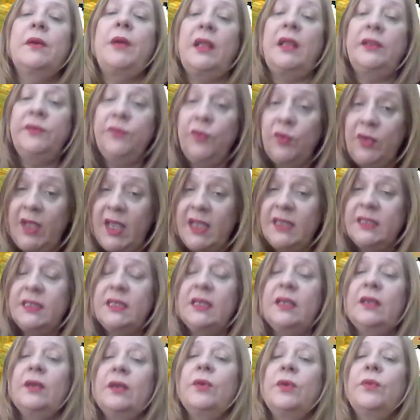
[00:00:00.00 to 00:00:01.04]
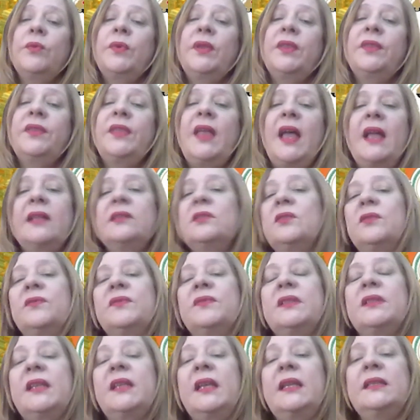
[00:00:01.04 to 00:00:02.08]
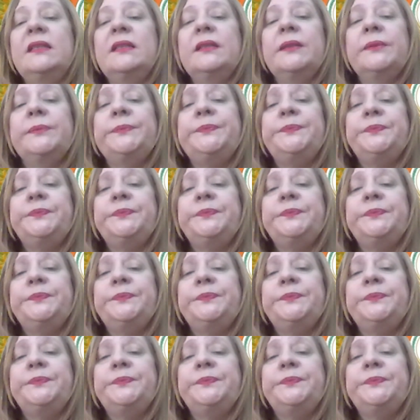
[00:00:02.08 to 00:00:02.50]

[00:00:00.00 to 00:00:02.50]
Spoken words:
advocating with the heads of states,